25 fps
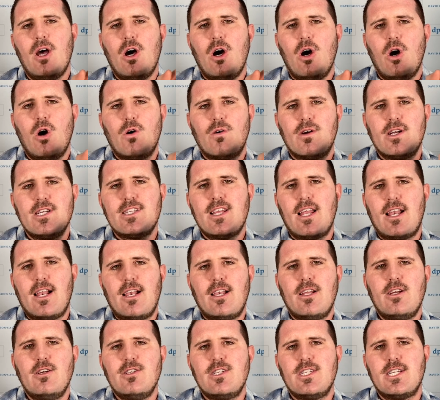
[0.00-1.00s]
Or is it a
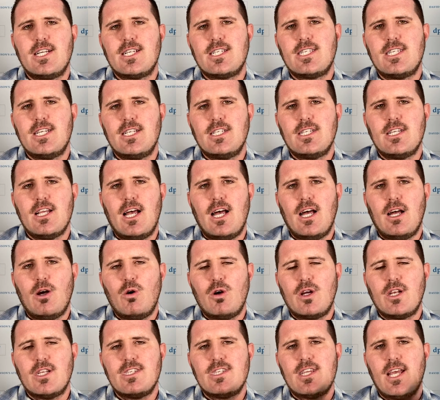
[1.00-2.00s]
losing
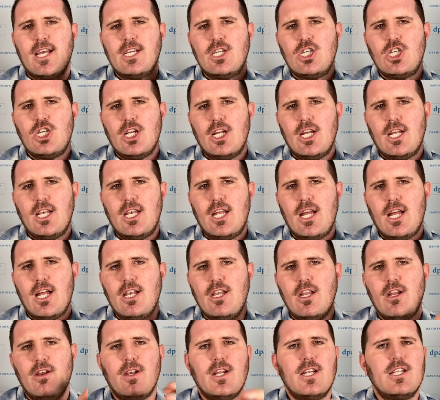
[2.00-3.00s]
organization and
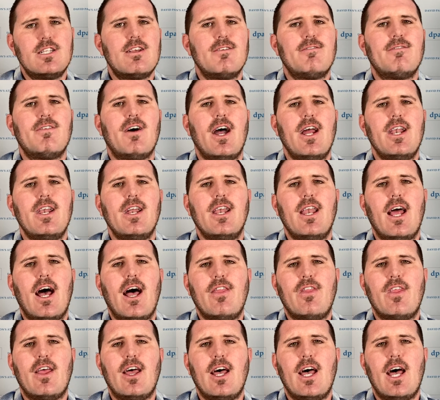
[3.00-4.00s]
you need to find
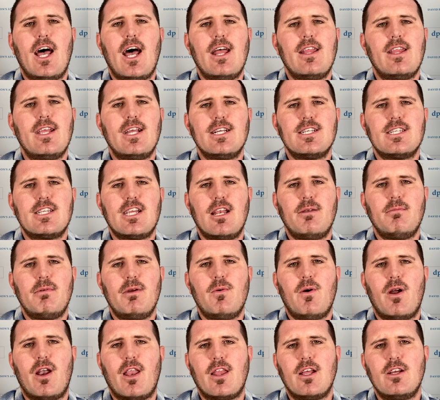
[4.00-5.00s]
another? I think it's going to be
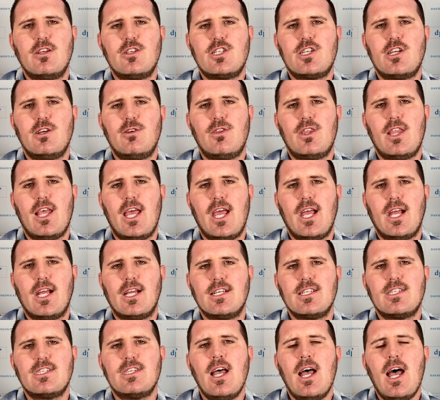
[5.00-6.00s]
one of those two
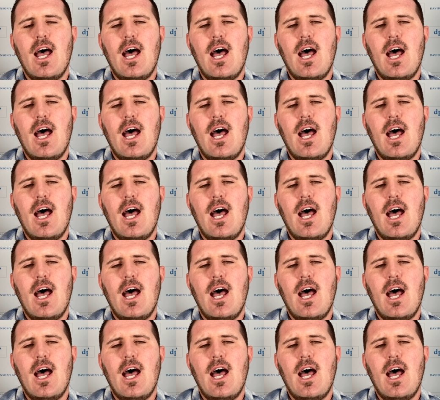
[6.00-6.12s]
things.